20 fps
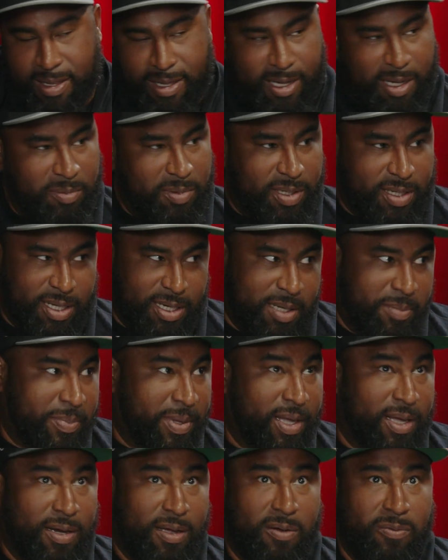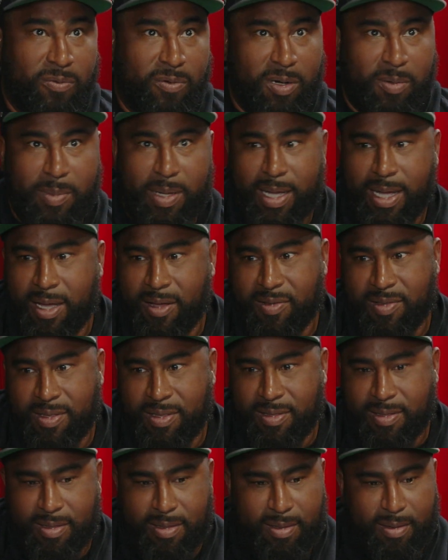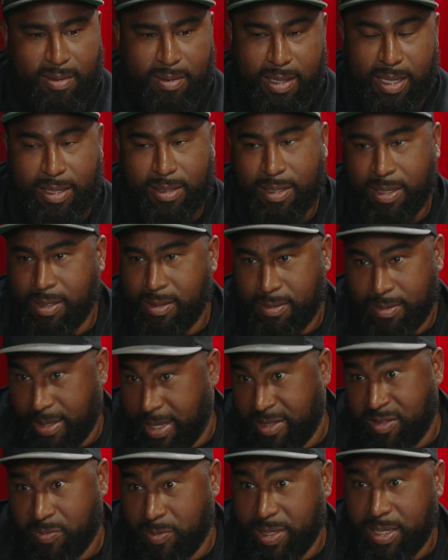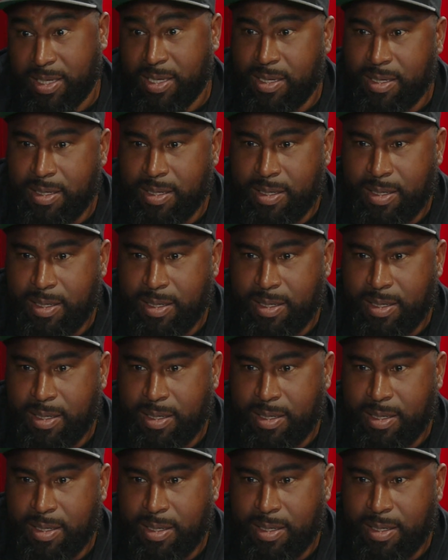Like, I'm looking at paying off one of my houses like next week.